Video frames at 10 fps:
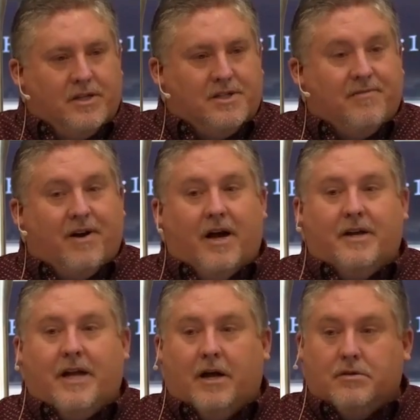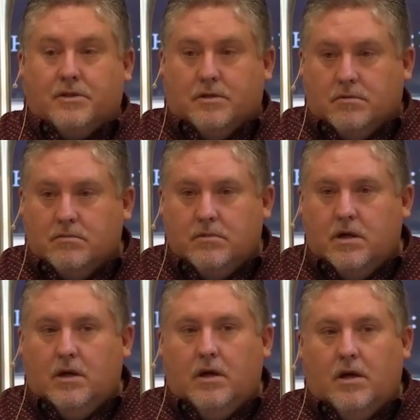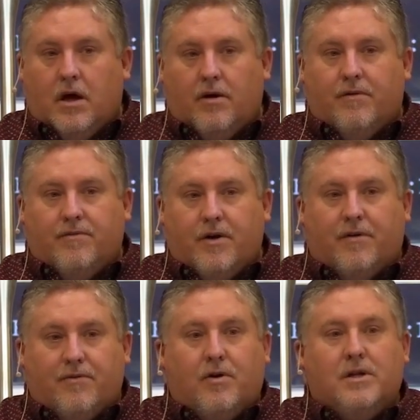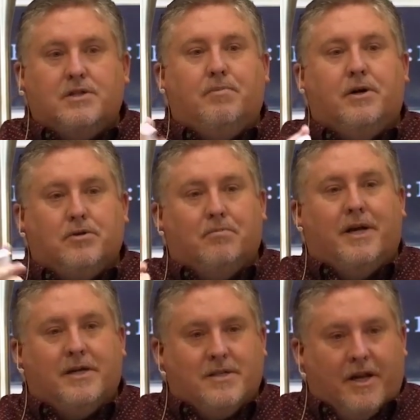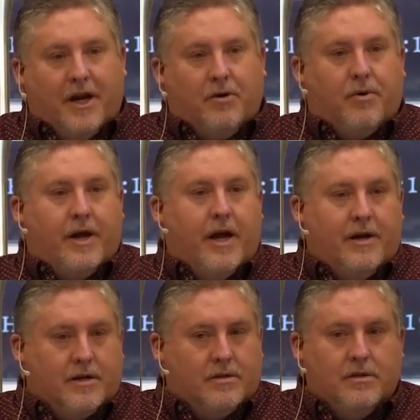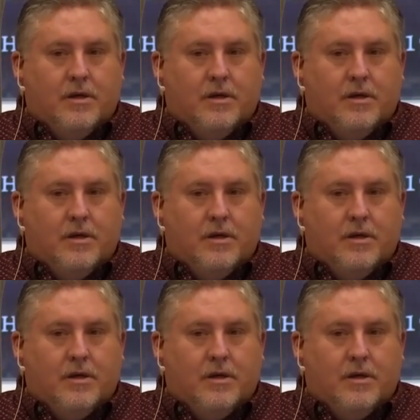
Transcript: his divine counsel of, of spiritual beings that he created.